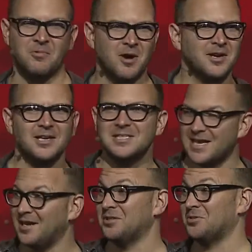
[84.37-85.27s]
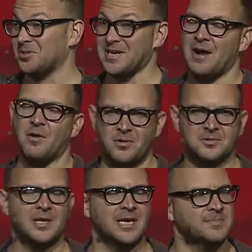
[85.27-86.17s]
Ironically, Static Controls now
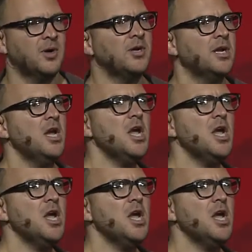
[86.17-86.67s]
owns Lexmark.